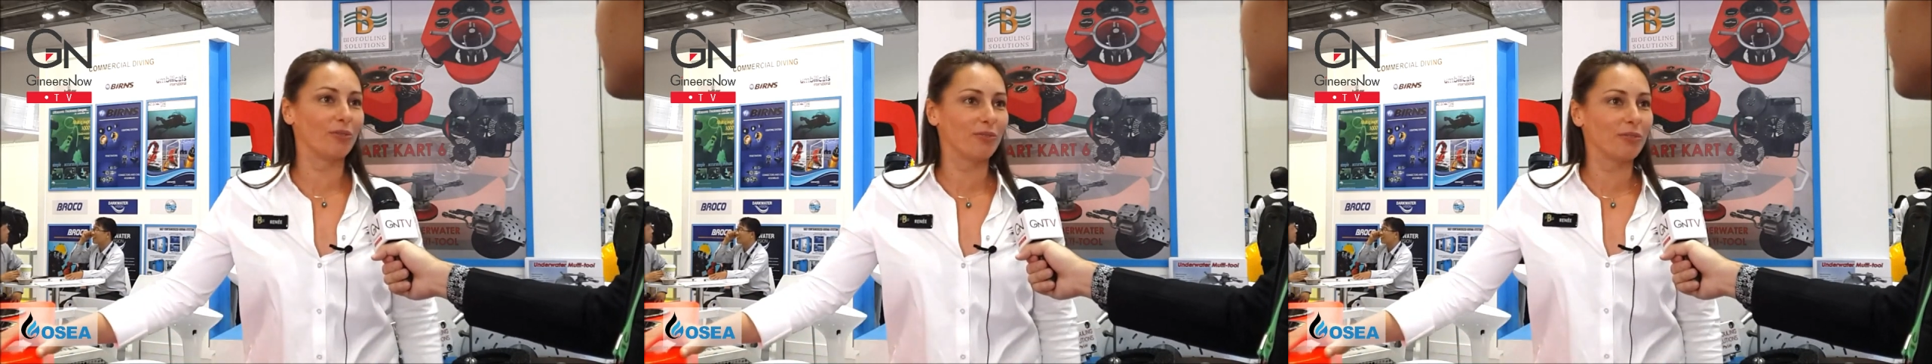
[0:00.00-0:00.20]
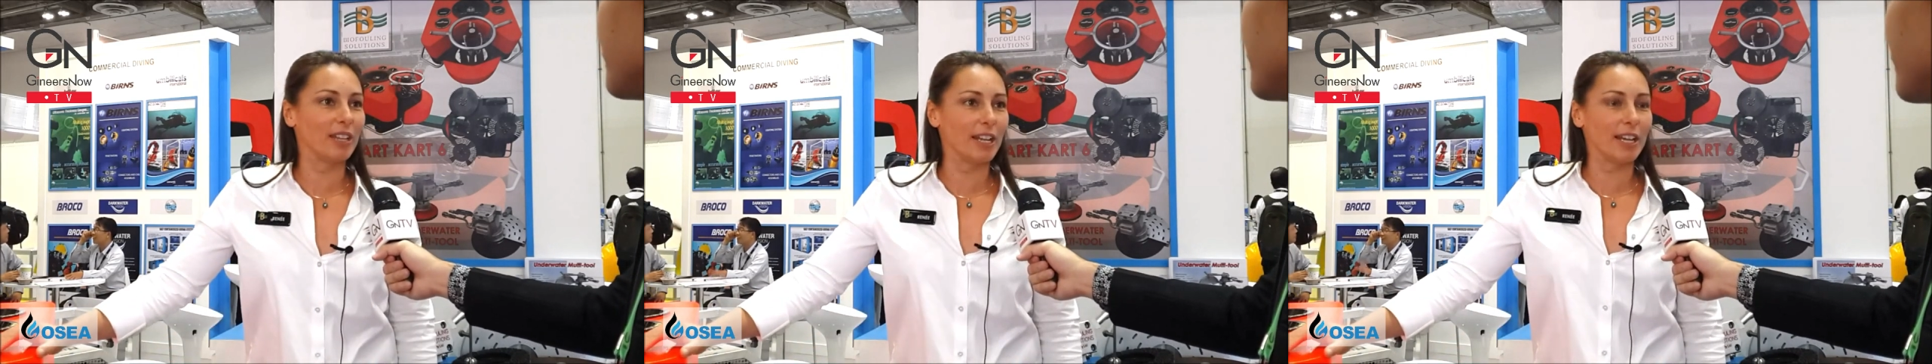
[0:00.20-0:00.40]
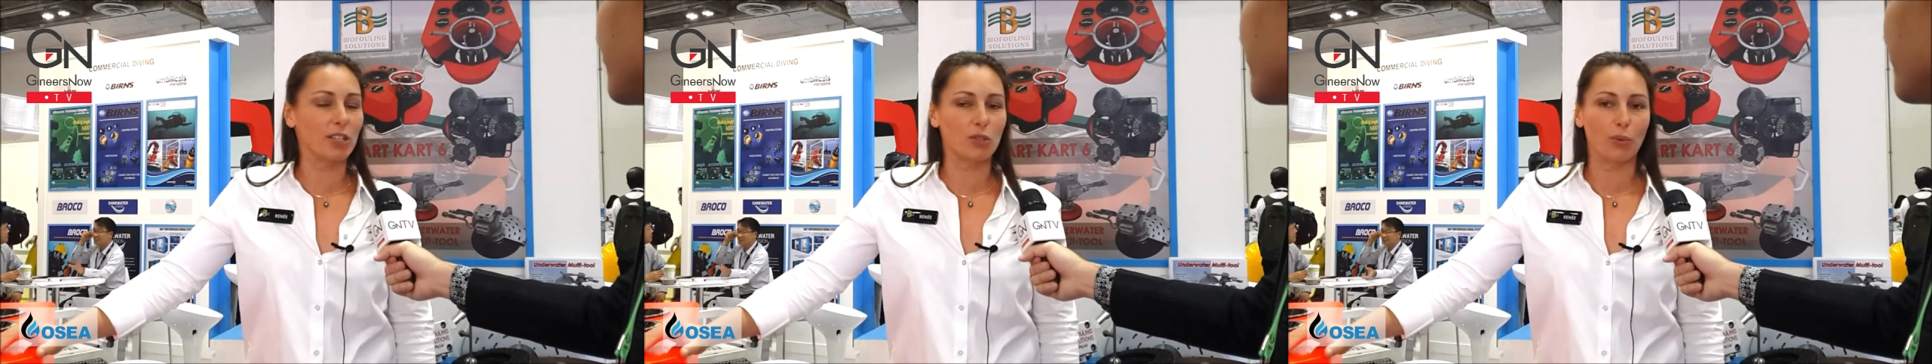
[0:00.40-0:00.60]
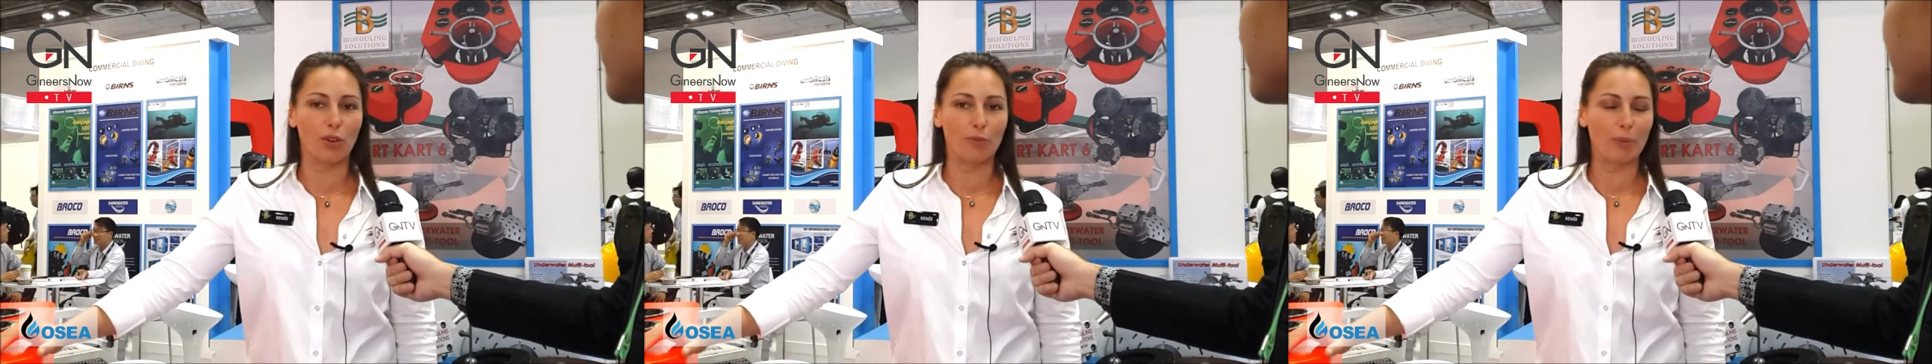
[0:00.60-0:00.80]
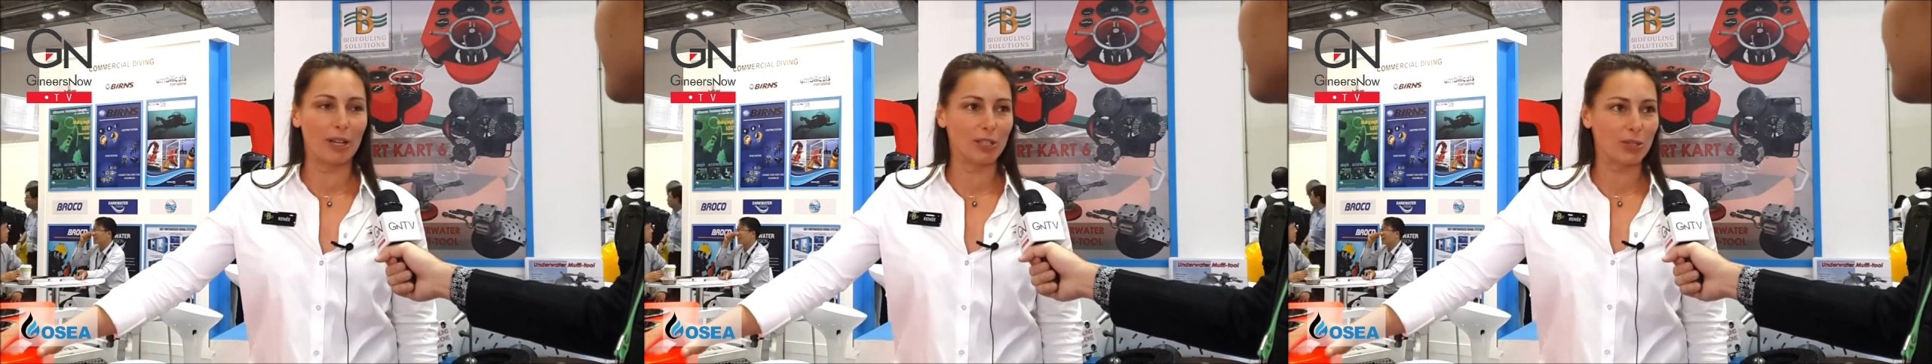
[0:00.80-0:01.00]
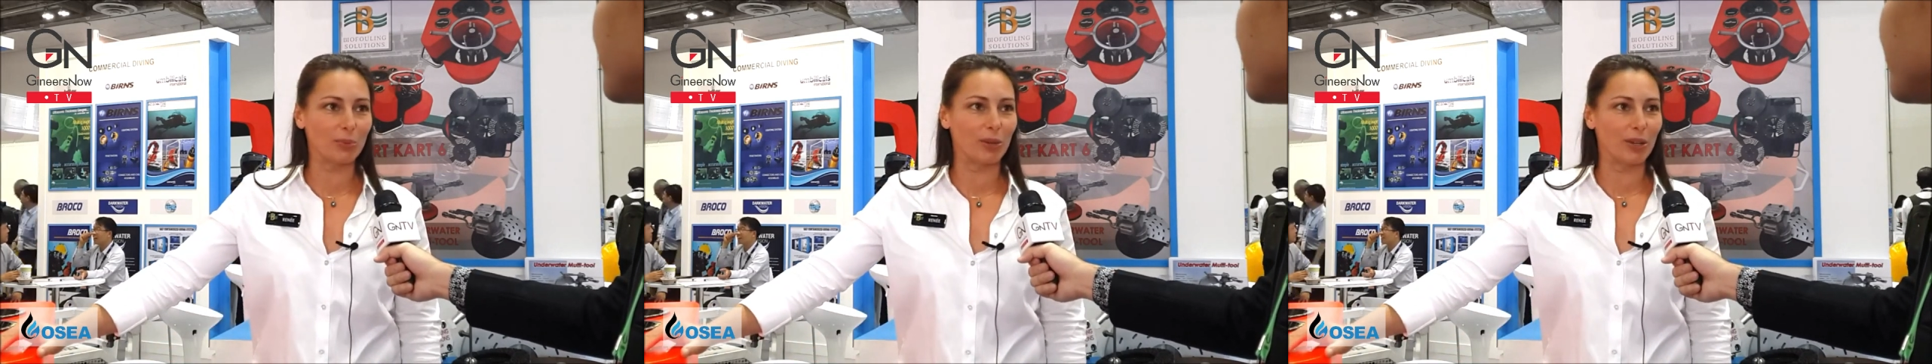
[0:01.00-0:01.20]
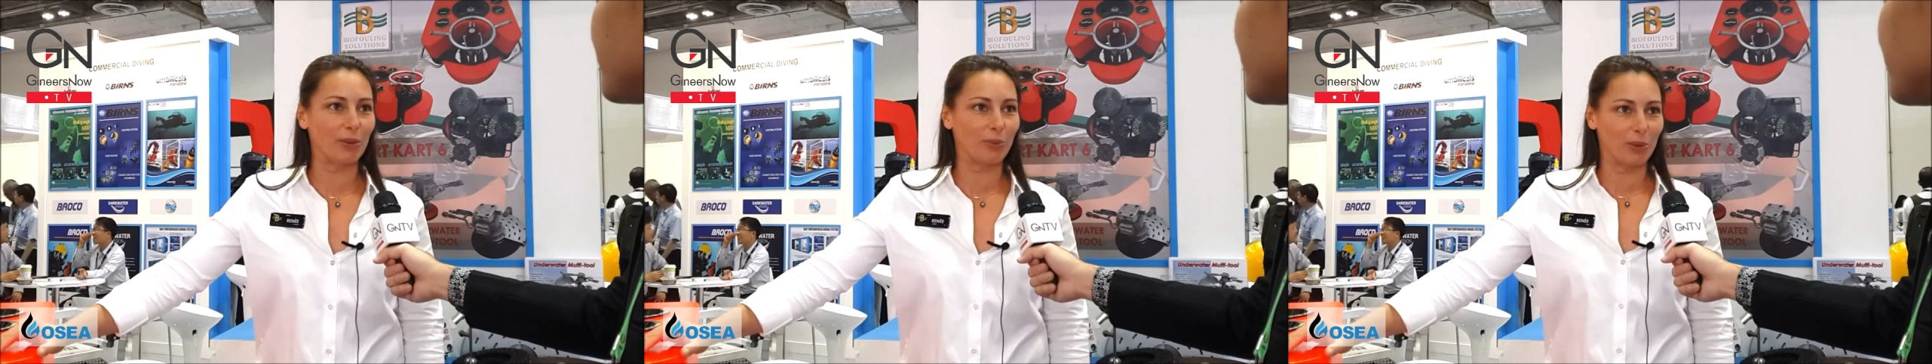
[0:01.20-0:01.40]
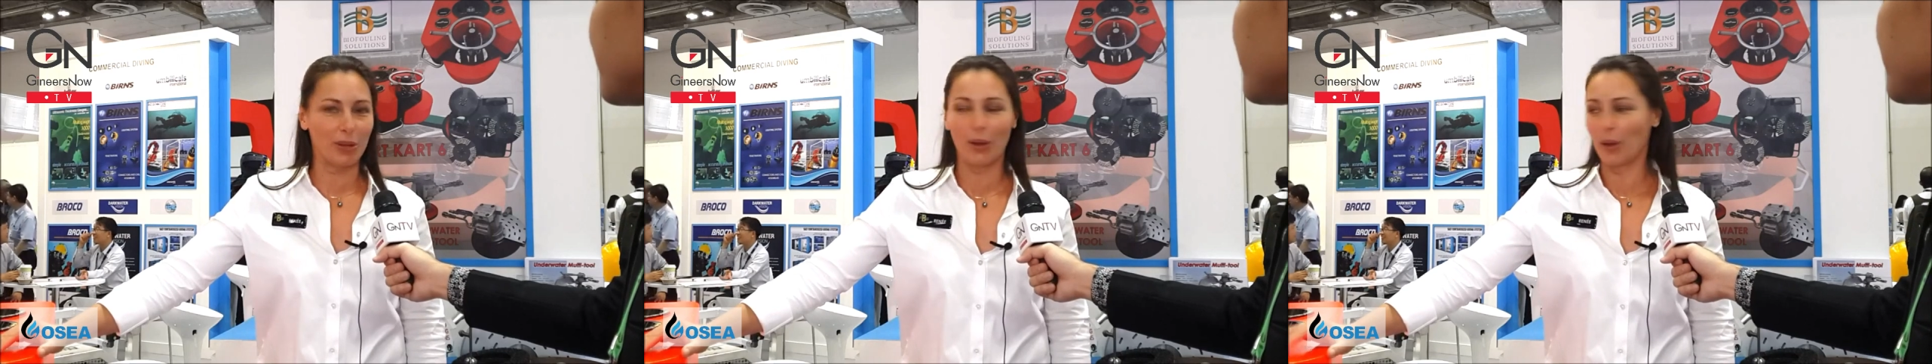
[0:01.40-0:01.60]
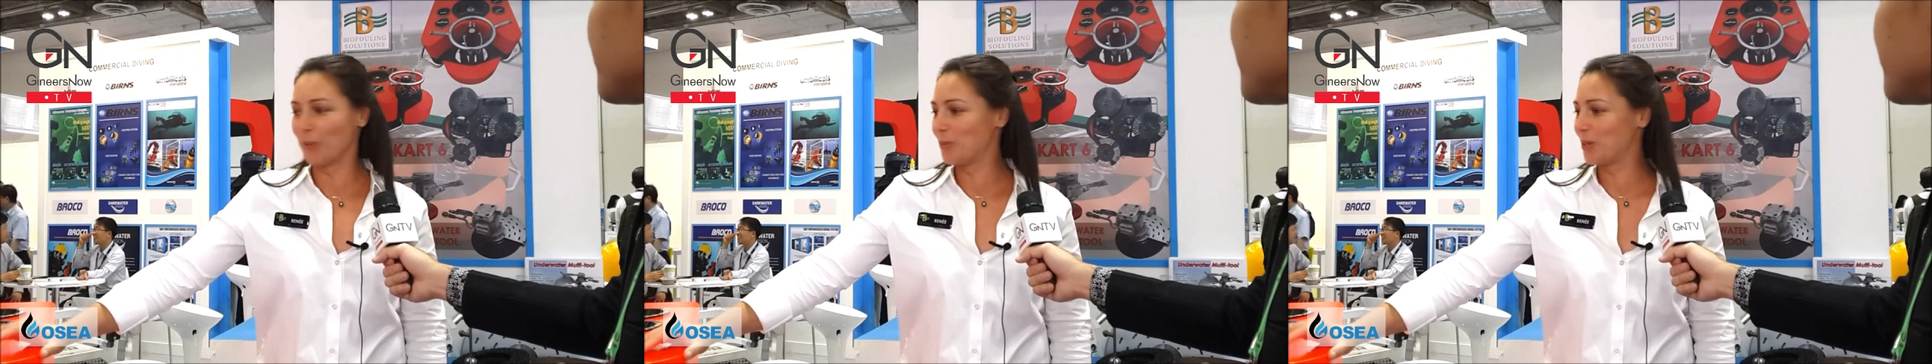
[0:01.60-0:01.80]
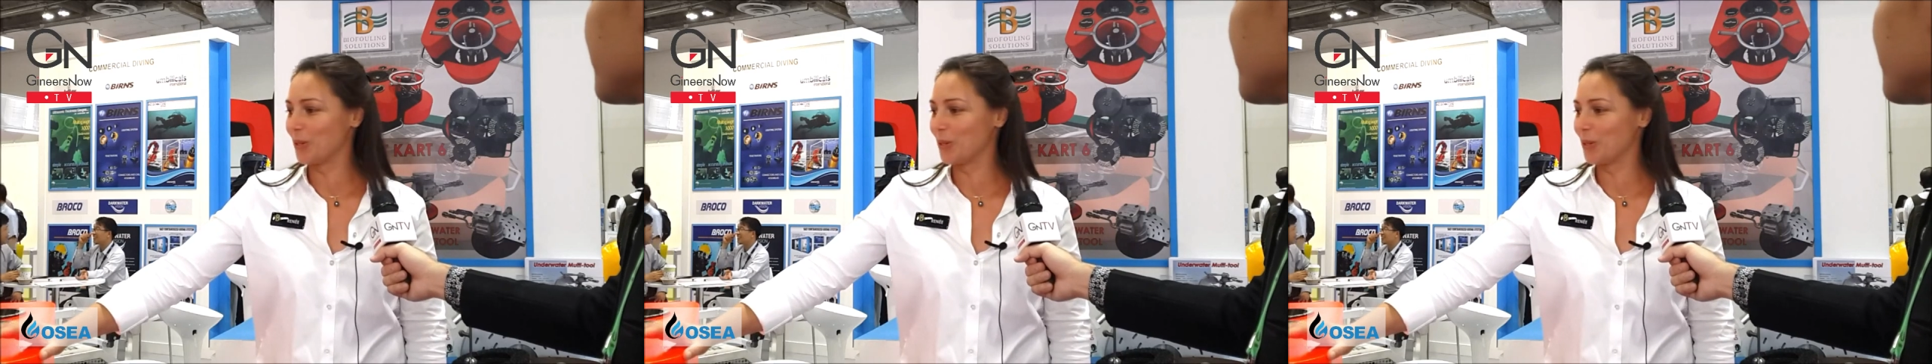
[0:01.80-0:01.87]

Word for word: in the next 12 months we hope